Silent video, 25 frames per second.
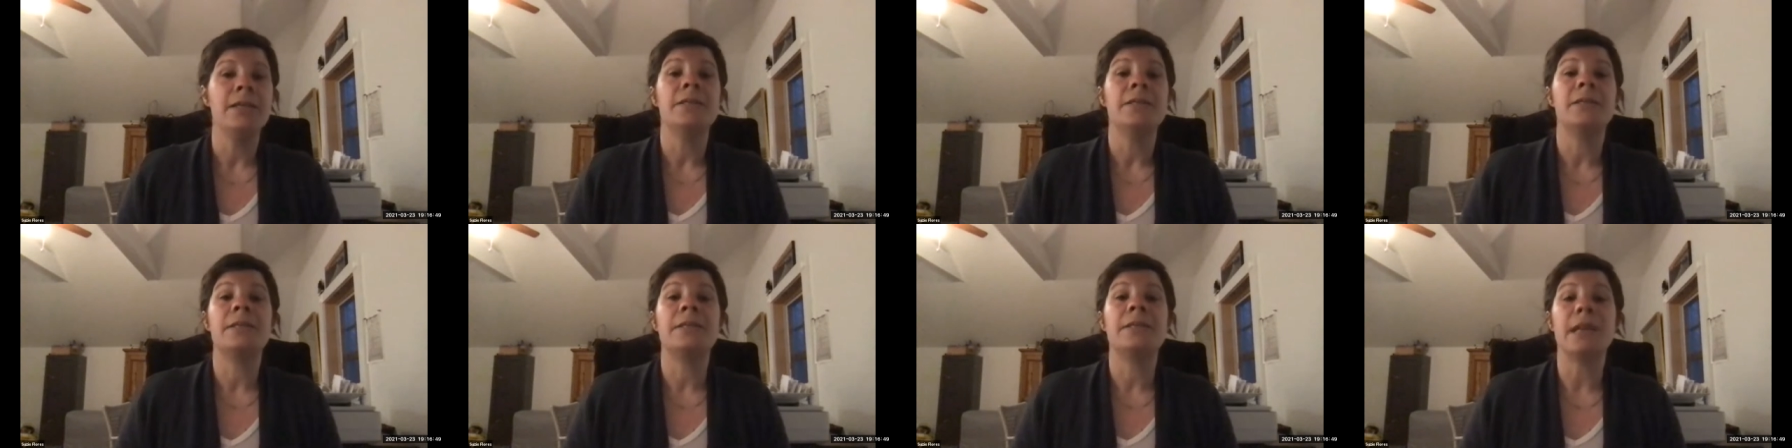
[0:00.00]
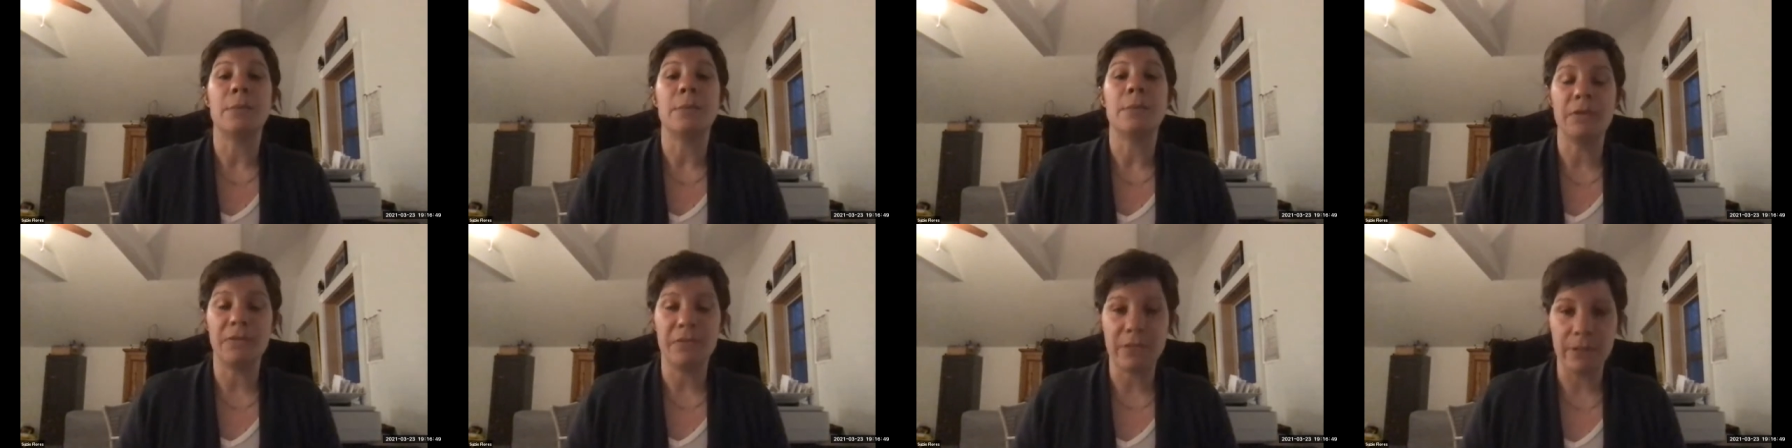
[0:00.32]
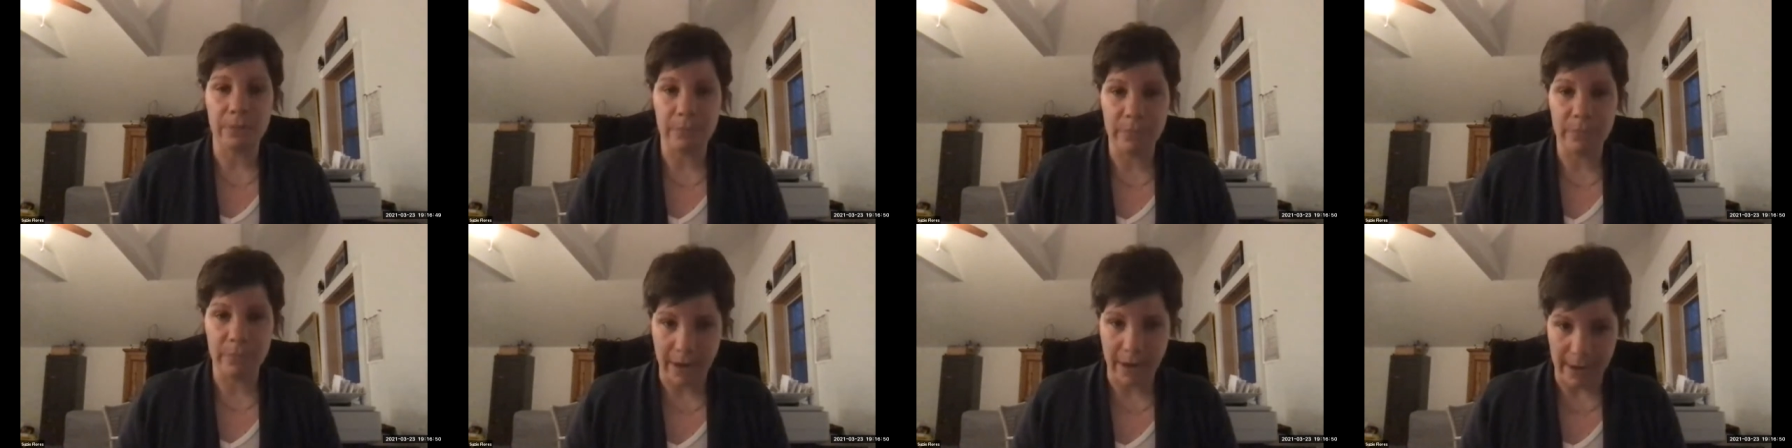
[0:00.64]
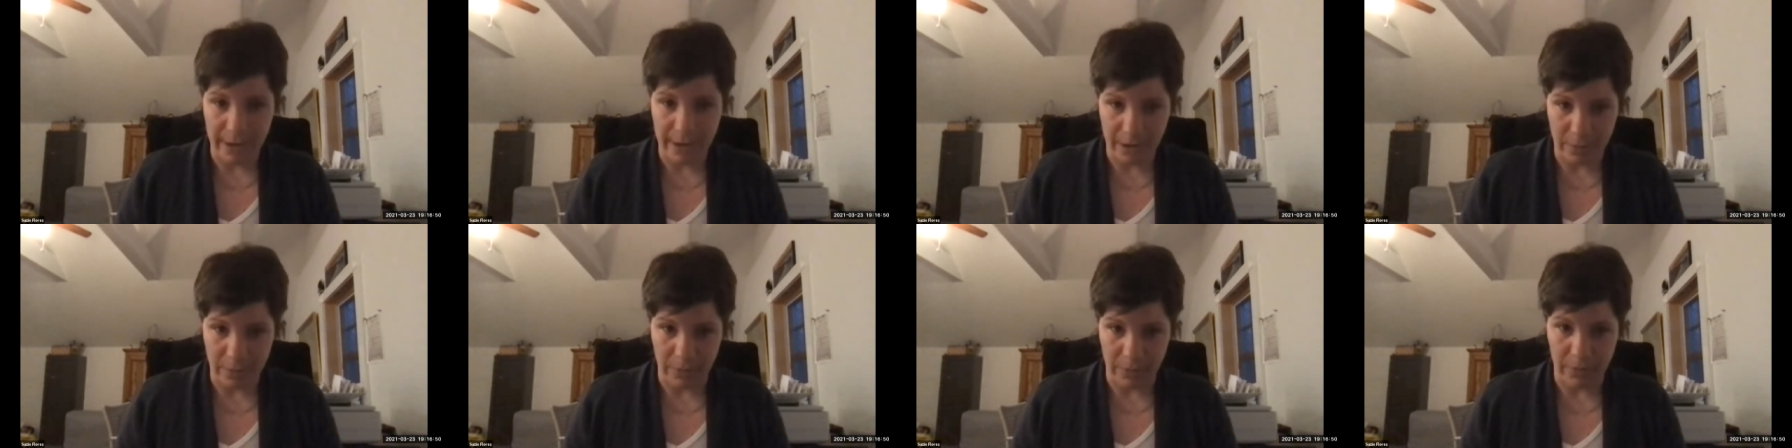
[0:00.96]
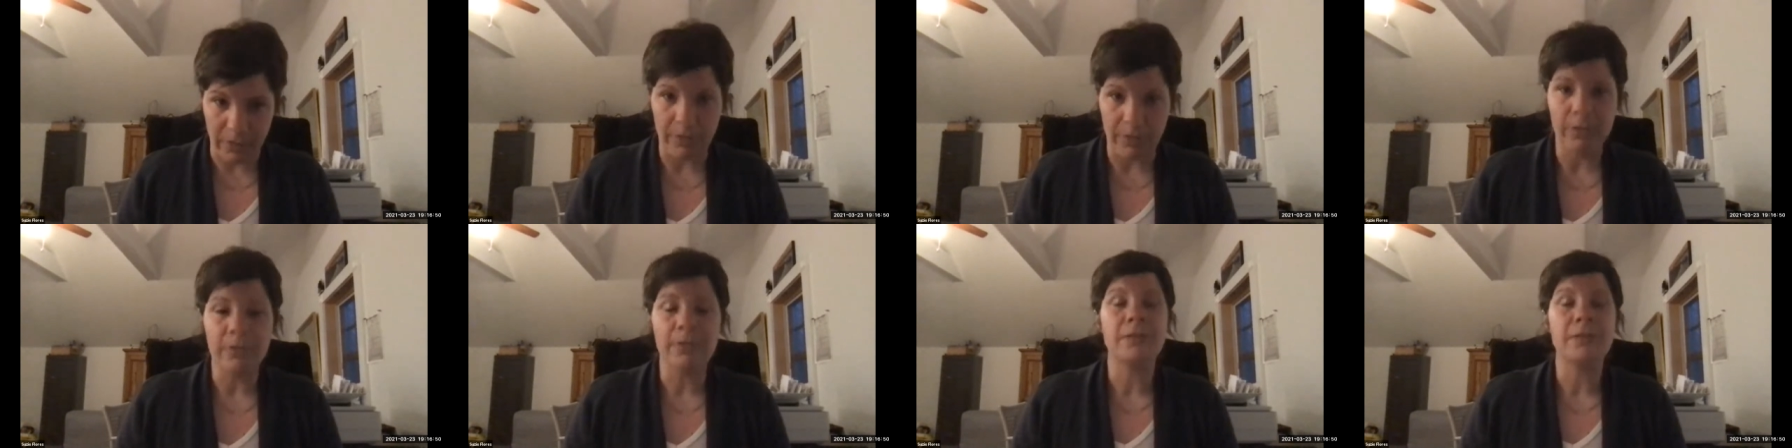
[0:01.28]
Some of them are
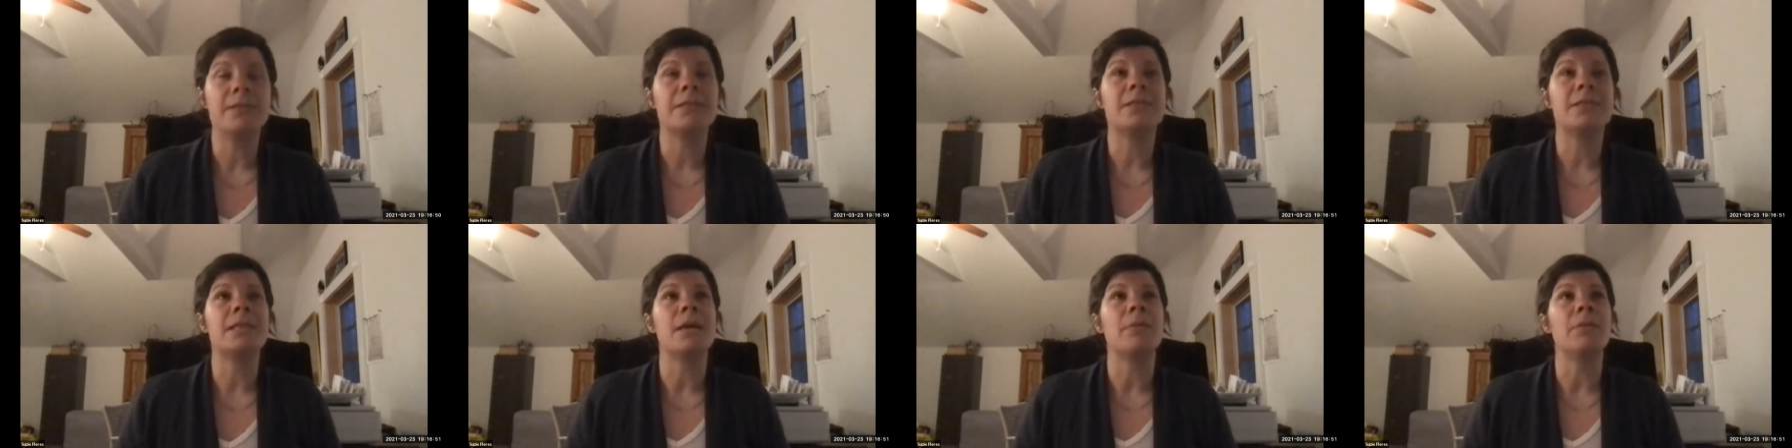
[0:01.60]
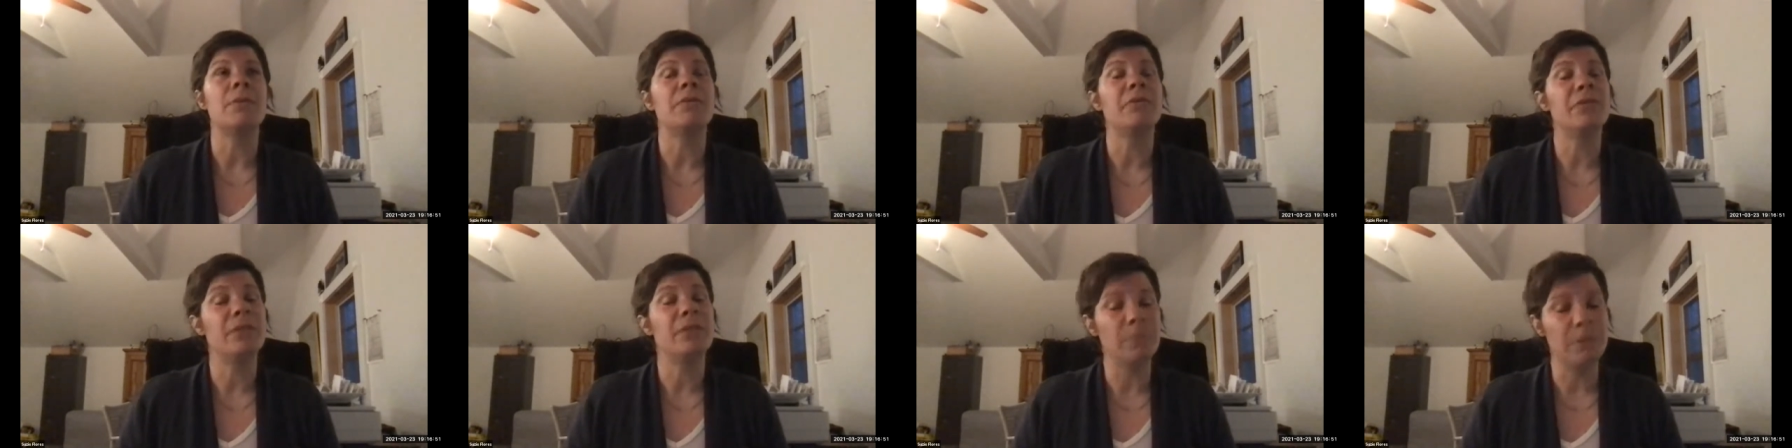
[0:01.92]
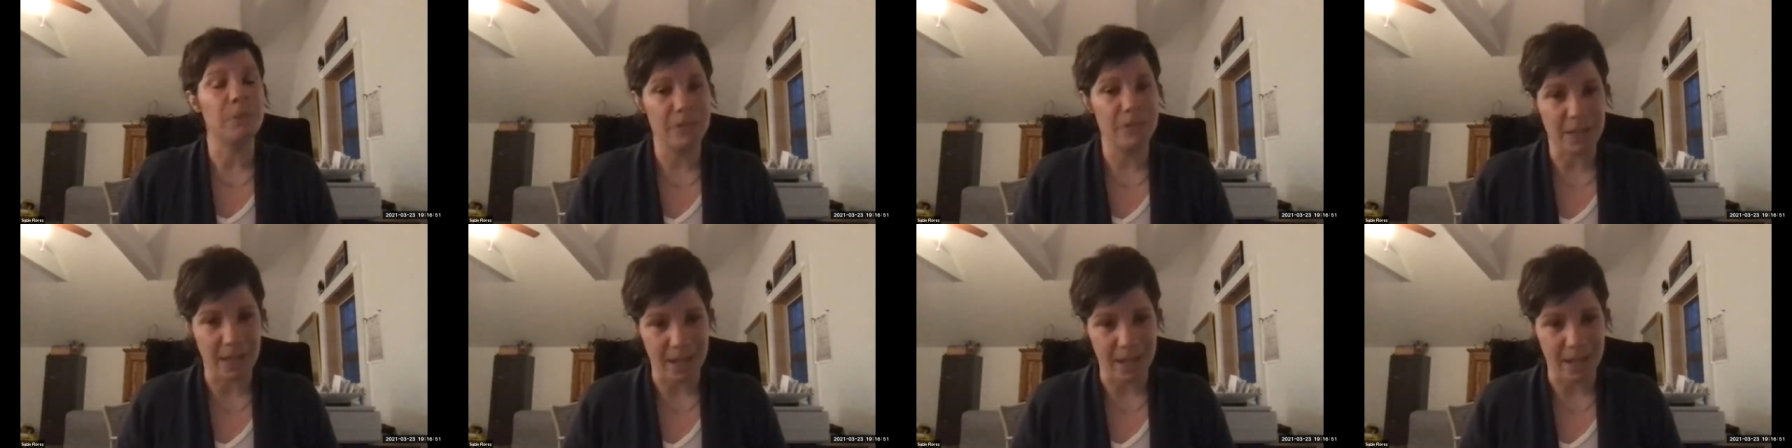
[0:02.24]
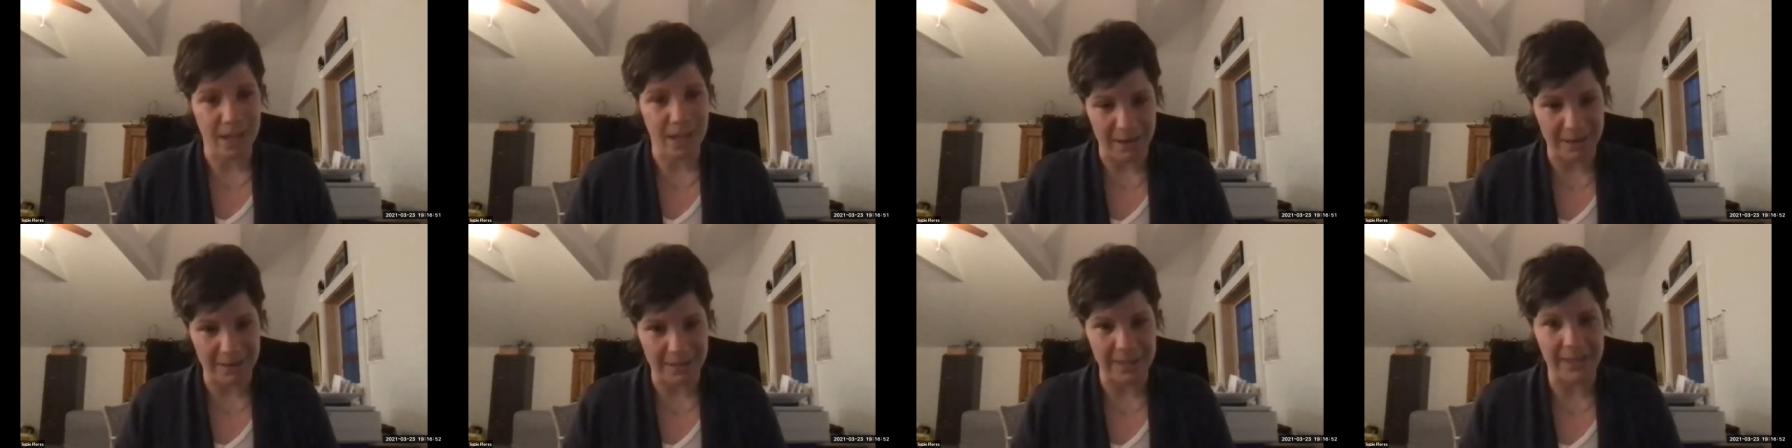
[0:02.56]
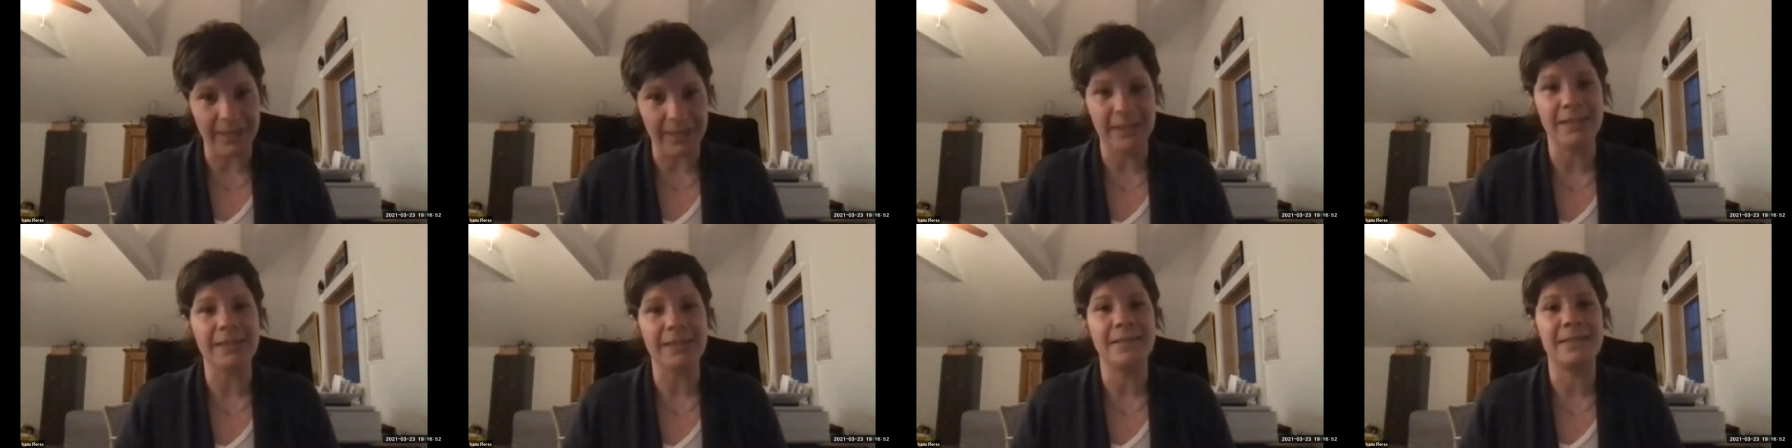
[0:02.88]
edible, some of them are
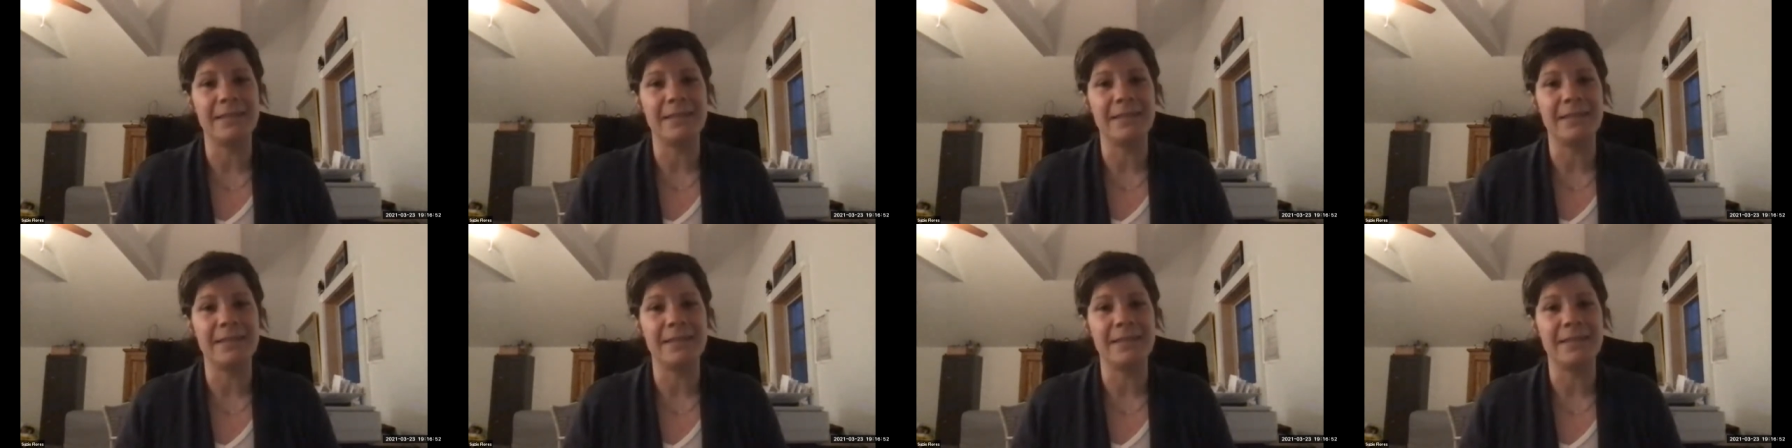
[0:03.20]
toxic.